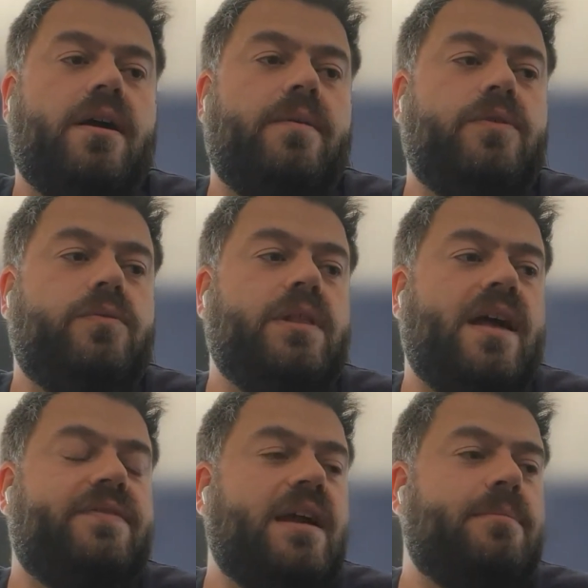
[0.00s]
you will
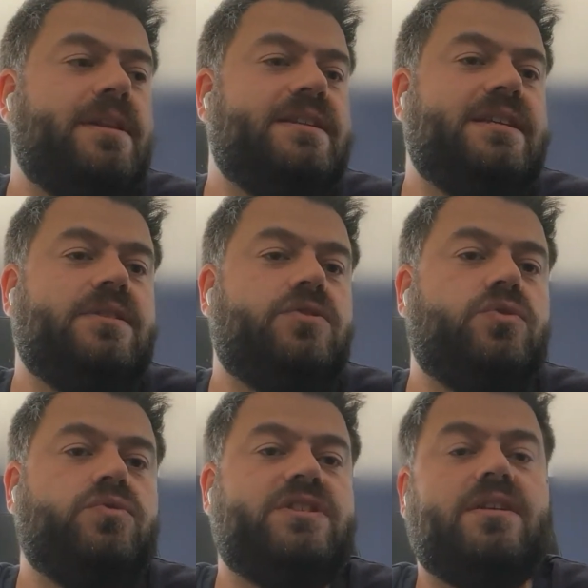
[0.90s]
have the ability
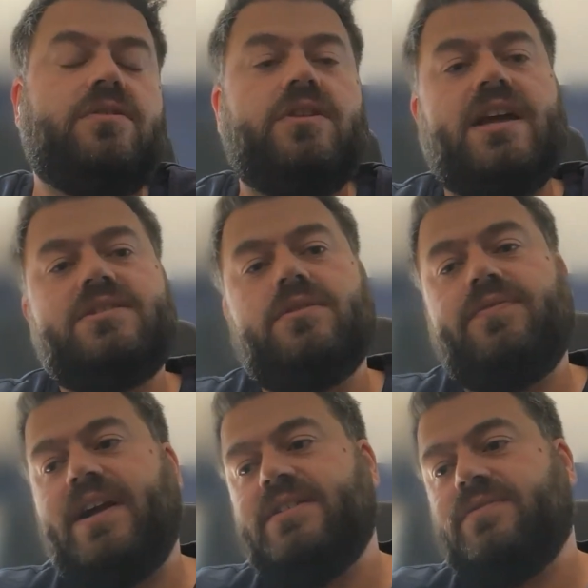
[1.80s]
to synchronize your
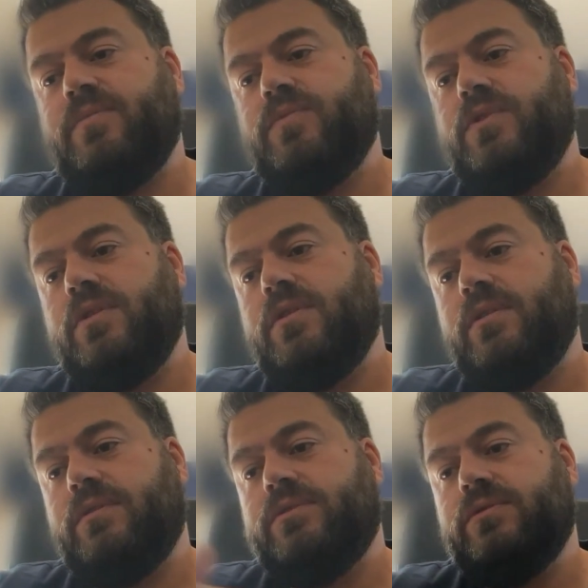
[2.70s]
files from the
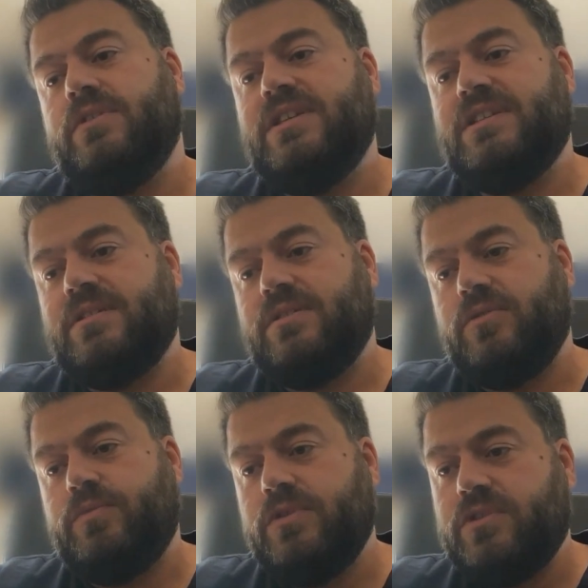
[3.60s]
local to the distant
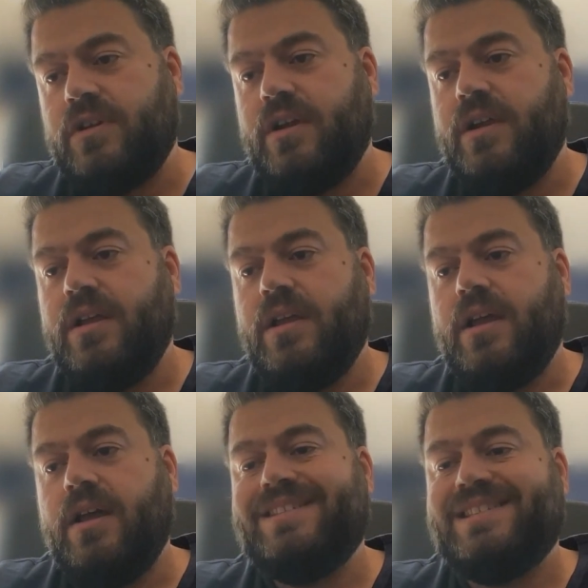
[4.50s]
computer
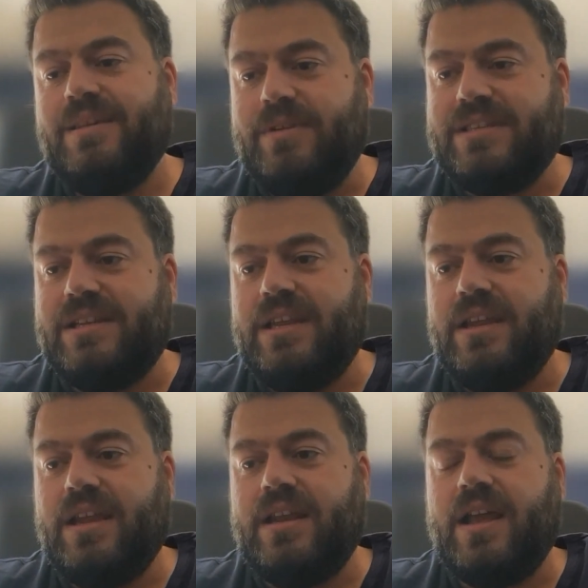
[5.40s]
seamlessly,
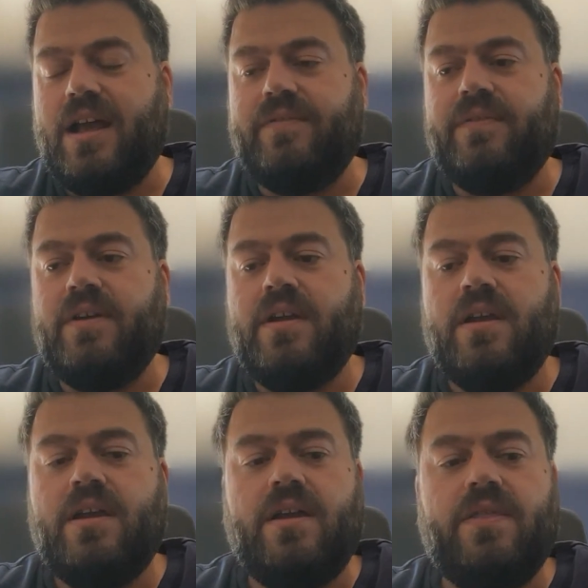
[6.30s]
and have
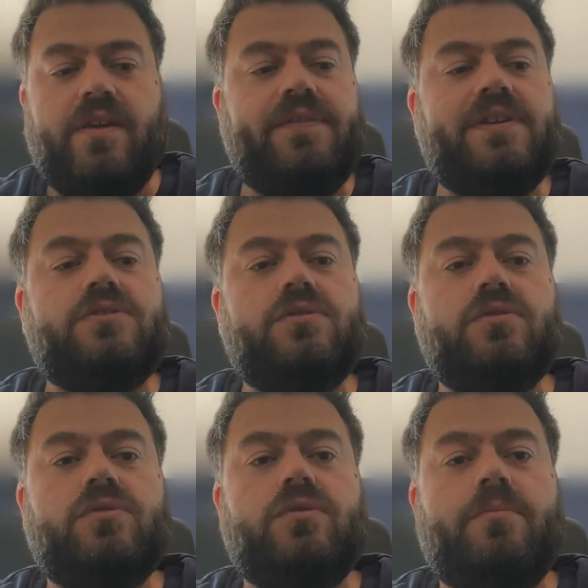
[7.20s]
nothing to
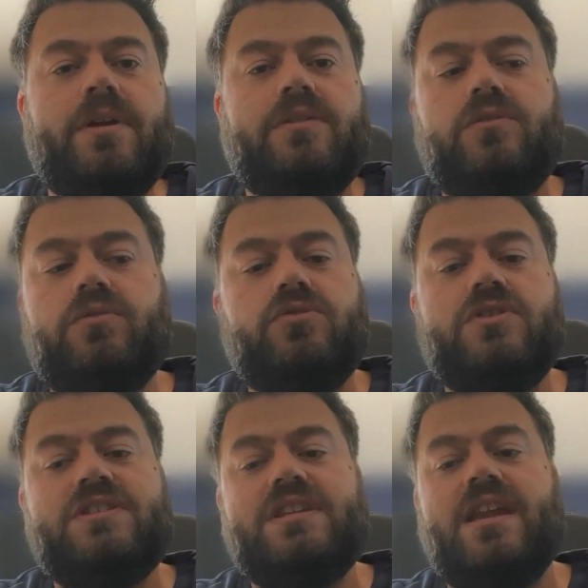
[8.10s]
do but to
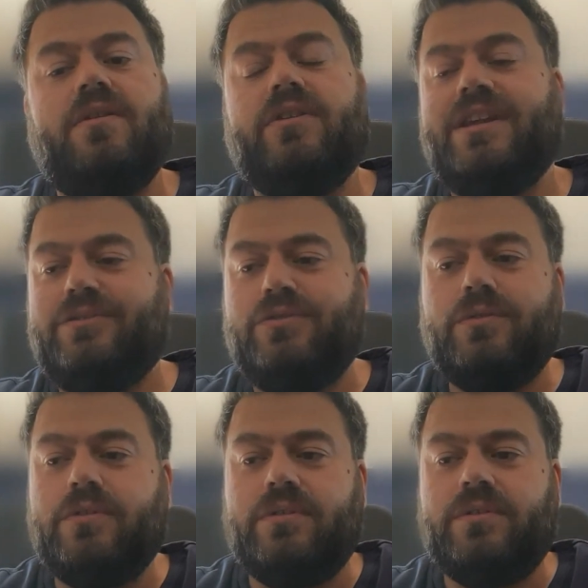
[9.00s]
just say okay to
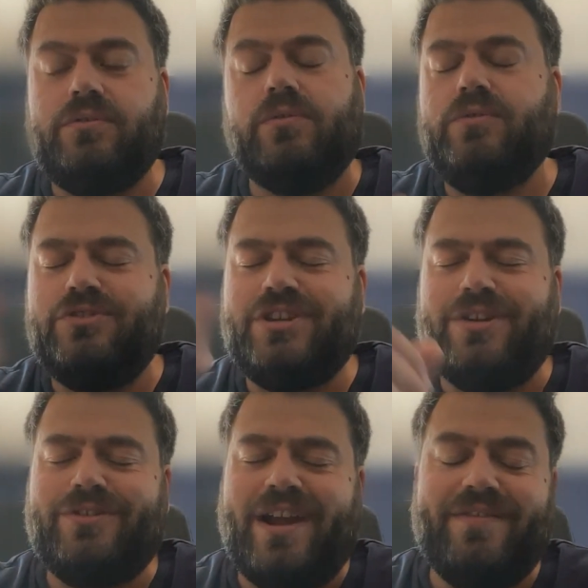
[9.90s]
Google, to
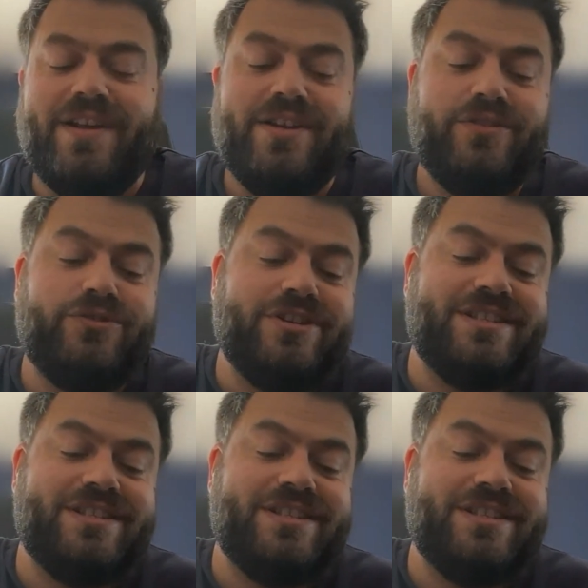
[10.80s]
Shadow Drive, to just